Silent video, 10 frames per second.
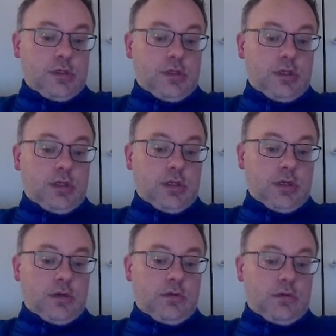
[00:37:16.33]

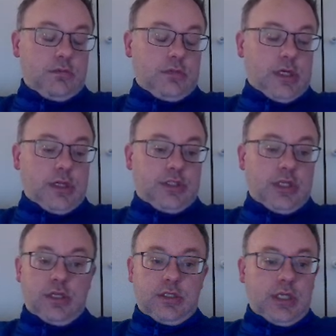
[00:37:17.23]
Like
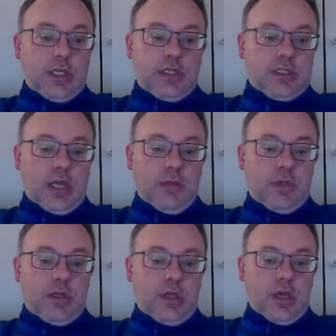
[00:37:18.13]
check this
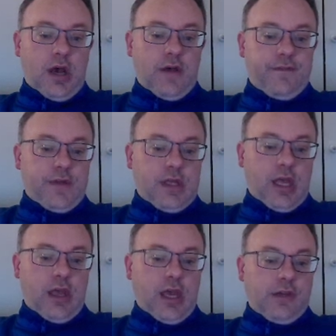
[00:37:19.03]
game. I think
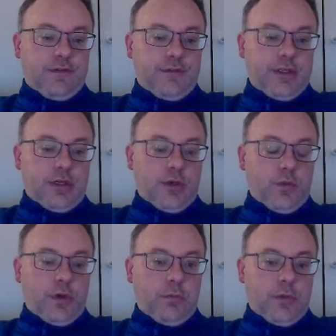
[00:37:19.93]
h3 is like a
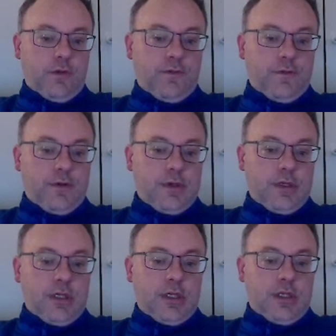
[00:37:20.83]
winning move.
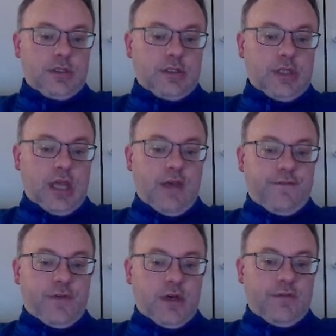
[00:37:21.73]
So
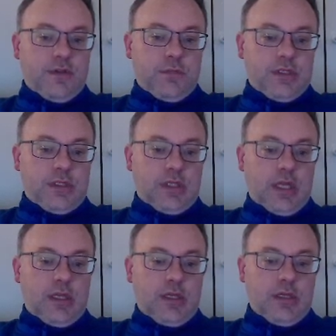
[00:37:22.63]
f5 is a mistake.